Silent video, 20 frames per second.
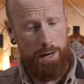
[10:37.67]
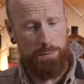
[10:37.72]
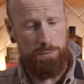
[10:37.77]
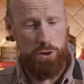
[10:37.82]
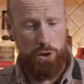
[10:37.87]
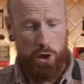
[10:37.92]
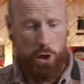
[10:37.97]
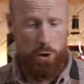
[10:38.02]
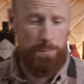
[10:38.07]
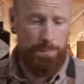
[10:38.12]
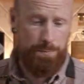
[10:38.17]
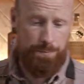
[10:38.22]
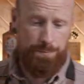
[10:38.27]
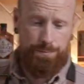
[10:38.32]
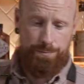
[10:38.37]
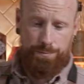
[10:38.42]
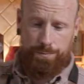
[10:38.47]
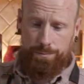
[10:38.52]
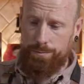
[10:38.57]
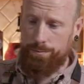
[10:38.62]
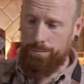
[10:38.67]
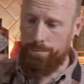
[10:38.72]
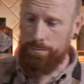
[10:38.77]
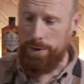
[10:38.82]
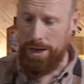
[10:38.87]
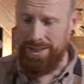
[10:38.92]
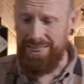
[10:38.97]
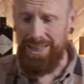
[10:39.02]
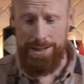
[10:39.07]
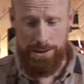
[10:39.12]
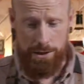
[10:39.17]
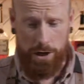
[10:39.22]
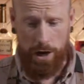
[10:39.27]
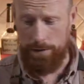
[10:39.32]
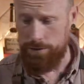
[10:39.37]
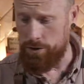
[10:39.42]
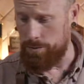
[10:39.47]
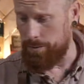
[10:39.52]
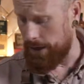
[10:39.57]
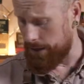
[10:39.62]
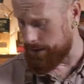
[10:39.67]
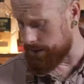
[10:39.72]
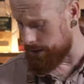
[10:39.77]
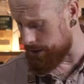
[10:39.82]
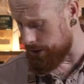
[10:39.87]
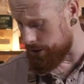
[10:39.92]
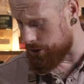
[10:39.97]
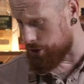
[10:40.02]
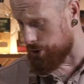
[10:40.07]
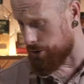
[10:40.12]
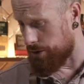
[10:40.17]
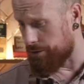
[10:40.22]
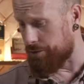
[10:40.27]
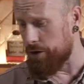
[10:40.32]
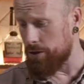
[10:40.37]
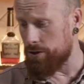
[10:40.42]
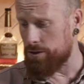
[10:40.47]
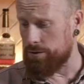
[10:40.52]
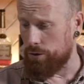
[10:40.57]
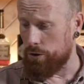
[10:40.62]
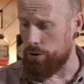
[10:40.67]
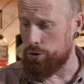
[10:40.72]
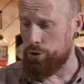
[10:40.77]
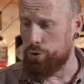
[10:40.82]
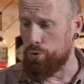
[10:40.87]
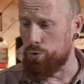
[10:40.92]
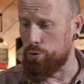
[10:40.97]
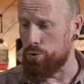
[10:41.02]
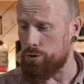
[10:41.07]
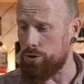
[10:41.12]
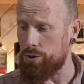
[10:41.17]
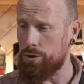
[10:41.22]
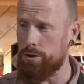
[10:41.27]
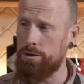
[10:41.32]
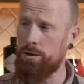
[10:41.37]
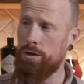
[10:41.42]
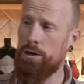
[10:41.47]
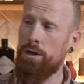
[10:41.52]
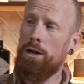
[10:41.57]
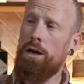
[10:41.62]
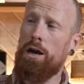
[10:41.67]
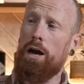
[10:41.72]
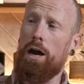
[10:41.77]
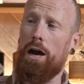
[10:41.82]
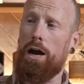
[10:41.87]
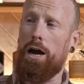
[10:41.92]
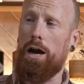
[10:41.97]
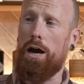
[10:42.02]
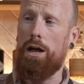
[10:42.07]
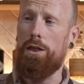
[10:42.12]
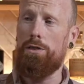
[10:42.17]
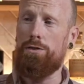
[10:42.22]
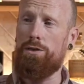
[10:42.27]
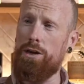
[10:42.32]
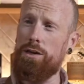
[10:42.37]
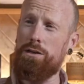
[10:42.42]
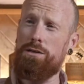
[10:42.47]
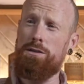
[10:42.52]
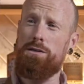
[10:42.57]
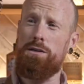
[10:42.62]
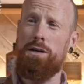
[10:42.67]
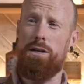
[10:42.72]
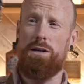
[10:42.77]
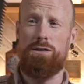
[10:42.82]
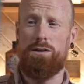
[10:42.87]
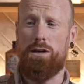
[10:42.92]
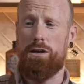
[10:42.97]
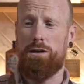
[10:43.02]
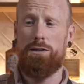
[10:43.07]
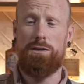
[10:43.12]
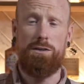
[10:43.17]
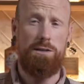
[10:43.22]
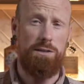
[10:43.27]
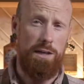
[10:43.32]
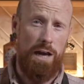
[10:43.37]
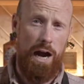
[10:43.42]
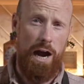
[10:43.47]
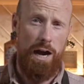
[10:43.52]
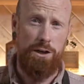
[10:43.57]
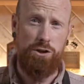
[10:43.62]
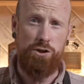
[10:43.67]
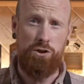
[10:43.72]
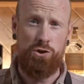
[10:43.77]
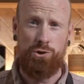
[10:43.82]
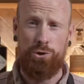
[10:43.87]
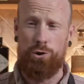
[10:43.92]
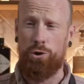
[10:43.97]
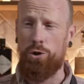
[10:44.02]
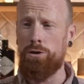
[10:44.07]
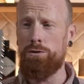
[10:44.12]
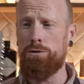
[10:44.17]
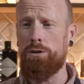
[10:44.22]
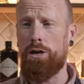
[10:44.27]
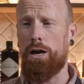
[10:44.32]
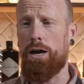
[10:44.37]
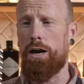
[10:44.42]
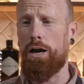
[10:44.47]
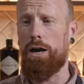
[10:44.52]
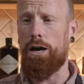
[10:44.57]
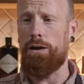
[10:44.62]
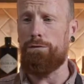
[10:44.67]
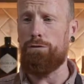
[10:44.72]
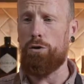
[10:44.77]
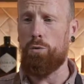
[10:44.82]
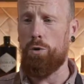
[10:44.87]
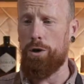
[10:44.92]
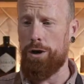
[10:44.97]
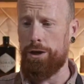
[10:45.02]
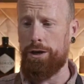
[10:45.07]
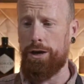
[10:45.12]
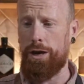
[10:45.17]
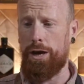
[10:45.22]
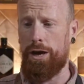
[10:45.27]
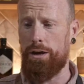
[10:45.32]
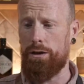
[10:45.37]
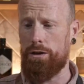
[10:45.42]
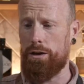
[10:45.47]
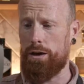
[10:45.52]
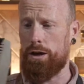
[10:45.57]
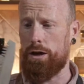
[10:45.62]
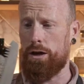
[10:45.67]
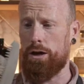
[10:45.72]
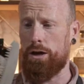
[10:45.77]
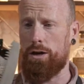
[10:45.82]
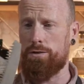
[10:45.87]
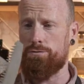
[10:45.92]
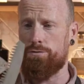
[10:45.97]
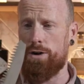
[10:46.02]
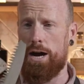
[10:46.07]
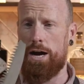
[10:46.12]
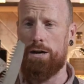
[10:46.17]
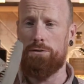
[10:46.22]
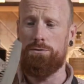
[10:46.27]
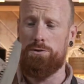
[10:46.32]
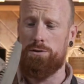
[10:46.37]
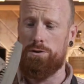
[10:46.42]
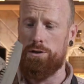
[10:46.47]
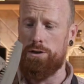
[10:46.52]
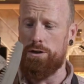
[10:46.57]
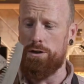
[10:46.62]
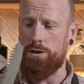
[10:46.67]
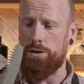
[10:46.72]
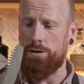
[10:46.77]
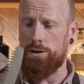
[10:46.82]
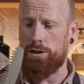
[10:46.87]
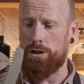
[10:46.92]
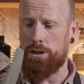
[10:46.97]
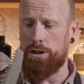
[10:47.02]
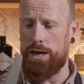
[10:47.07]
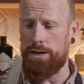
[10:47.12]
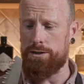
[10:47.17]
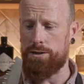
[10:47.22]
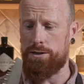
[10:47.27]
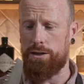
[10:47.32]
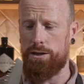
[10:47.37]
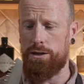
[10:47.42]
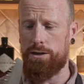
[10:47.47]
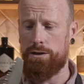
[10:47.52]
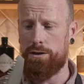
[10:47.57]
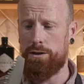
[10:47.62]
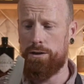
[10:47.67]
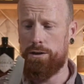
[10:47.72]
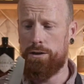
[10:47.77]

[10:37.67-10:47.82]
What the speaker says: So let's carve some ice, let's get to it. First of all, tools. This is an ice saw. If you want to get around the classic,